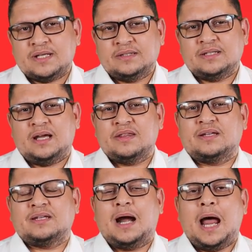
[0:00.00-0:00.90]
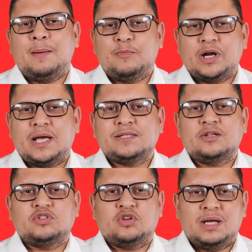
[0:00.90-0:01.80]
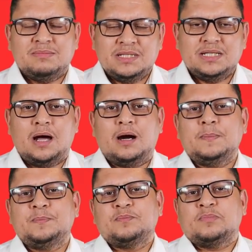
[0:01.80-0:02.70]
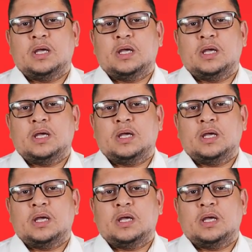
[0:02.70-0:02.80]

standard that are harmonized under MDR.